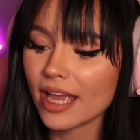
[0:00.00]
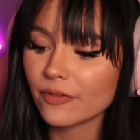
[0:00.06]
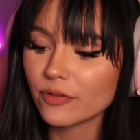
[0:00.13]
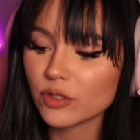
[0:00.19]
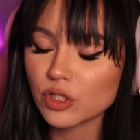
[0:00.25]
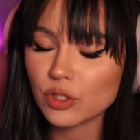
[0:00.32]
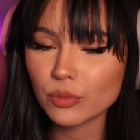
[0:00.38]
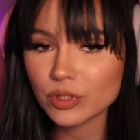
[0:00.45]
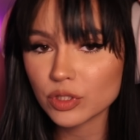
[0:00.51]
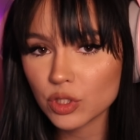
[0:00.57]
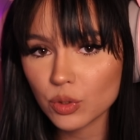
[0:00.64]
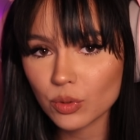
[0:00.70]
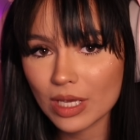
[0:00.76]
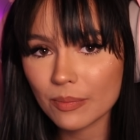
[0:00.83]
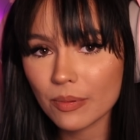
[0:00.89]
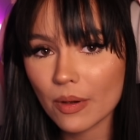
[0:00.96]
If you do want
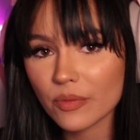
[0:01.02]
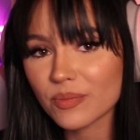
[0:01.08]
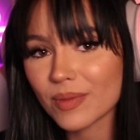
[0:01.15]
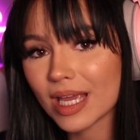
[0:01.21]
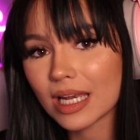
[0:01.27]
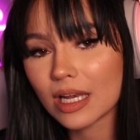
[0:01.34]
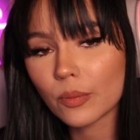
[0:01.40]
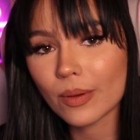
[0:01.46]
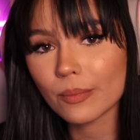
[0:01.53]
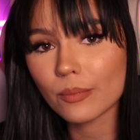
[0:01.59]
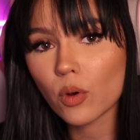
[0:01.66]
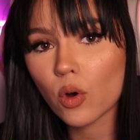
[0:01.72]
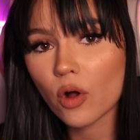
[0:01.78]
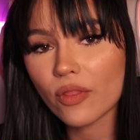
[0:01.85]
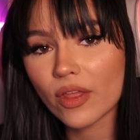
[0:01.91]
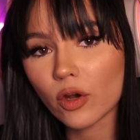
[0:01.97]
to keep up with me a little bit
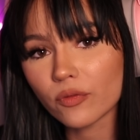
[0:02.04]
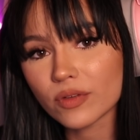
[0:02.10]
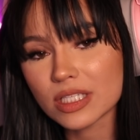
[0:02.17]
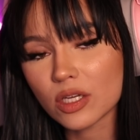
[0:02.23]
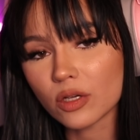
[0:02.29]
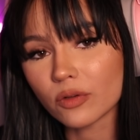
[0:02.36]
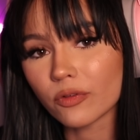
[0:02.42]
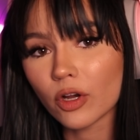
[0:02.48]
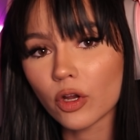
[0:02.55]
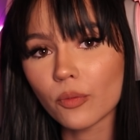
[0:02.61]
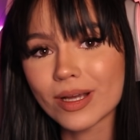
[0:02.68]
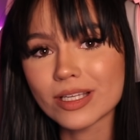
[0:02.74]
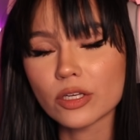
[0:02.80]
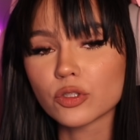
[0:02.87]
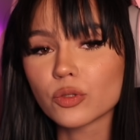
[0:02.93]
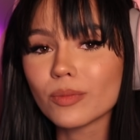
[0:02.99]
more, then obviously you can follow it on
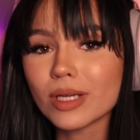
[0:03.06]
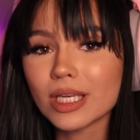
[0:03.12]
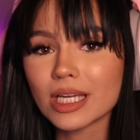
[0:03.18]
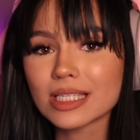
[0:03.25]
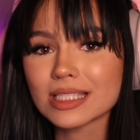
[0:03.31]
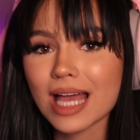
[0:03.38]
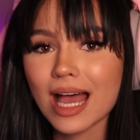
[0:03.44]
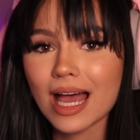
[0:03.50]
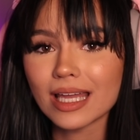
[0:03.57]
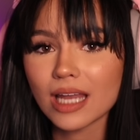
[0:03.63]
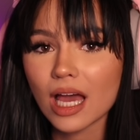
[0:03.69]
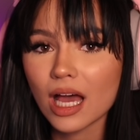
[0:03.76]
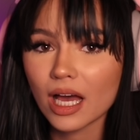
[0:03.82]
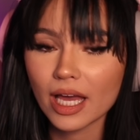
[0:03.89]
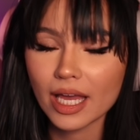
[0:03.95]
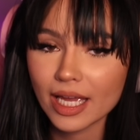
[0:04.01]
my social medias, and
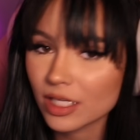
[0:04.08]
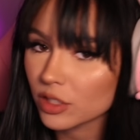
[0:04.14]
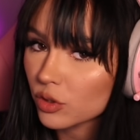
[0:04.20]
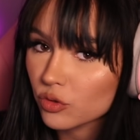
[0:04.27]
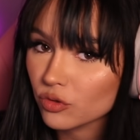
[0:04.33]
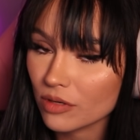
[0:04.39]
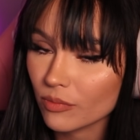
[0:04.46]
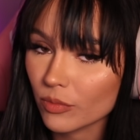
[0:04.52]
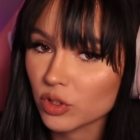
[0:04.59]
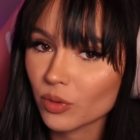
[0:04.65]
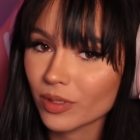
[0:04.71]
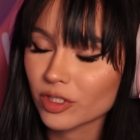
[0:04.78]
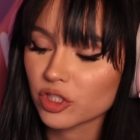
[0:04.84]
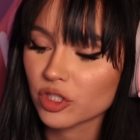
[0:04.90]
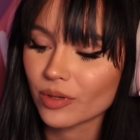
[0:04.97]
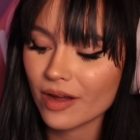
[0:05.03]
I do stream on
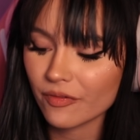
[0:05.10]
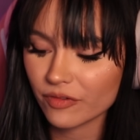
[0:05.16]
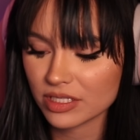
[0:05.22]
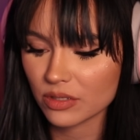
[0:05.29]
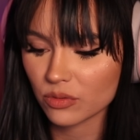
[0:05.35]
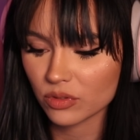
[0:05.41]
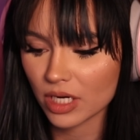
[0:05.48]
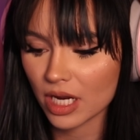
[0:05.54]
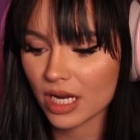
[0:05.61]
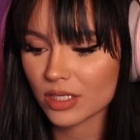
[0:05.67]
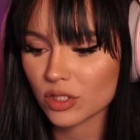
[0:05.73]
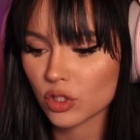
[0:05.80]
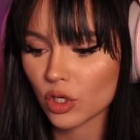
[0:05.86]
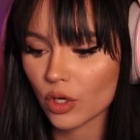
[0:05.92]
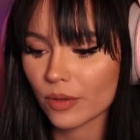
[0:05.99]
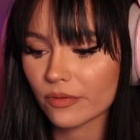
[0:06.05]
Twitch still every single day,
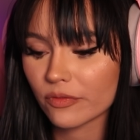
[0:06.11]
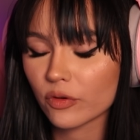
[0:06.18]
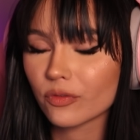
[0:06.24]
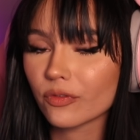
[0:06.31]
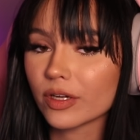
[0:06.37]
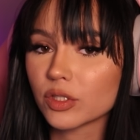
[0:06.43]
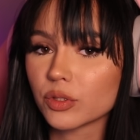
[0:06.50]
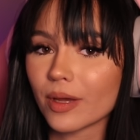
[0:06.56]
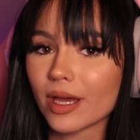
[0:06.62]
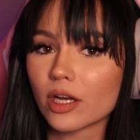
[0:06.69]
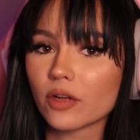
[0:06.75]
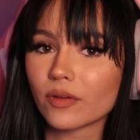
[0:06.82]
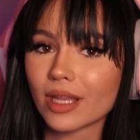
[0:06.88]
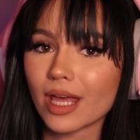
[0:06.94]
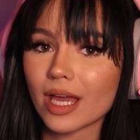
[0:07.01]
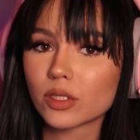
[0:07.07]
so feel free to head
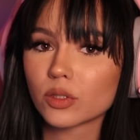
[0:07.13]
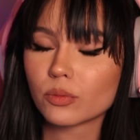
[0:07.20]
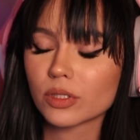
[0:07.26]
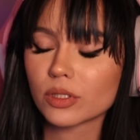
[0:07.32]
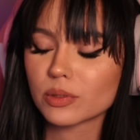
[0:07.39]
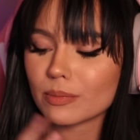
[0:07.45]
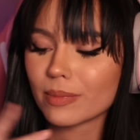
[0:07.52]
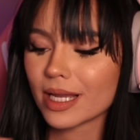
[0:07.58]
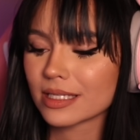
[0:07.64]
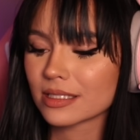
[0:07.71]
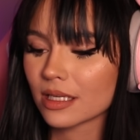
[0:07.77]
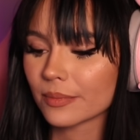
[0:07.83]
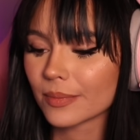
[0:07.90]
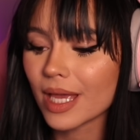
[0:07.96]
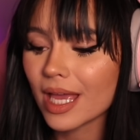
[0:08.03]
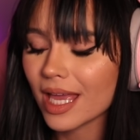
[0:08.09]
over there to watch me play
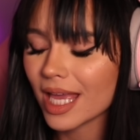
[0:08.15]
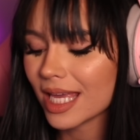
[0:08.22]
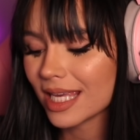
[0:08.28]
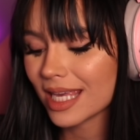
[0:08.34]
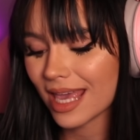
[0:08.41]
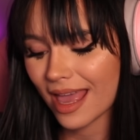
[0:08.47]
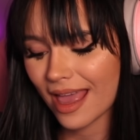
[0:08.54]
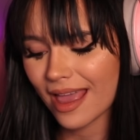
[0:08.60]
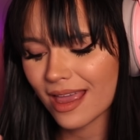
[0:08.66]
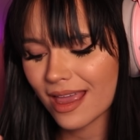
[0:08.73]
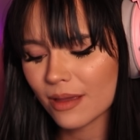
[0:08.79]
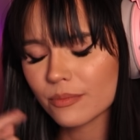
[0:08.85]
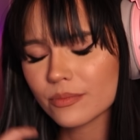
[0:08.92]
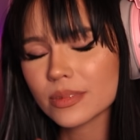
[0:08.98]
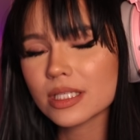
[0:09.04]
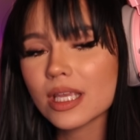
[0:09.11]
some
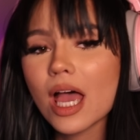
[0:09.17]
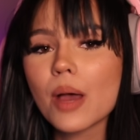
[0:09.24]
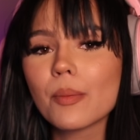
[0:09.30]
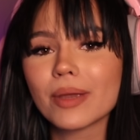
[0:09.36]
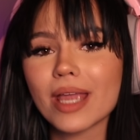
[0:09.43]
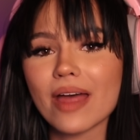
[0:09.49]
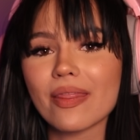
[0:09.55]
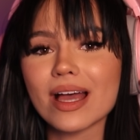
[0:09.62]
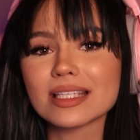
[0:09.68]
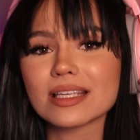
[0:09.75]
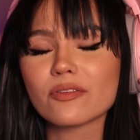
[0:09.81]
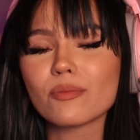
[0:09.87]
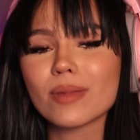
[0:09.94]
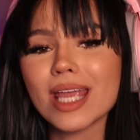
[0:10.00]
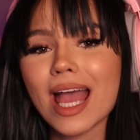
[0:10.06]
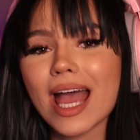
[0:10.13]
games. But yeah, that's it
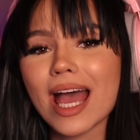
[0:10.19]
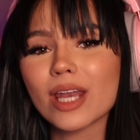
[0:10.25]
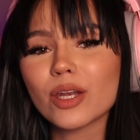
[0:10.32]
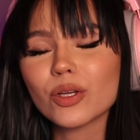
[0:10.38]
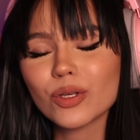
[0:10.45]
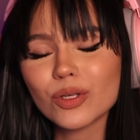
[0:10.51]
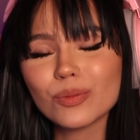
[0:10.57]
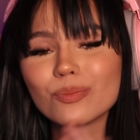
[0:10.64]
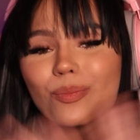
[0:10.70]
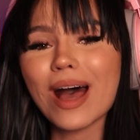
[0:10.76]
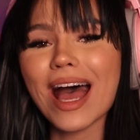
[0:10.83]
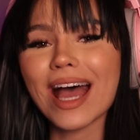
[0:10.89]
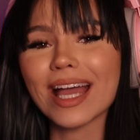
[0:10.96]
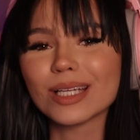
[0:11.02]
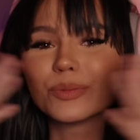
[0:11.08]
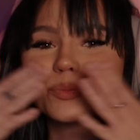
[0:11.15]
for me, and
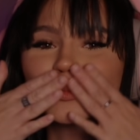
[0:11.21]
goodbye.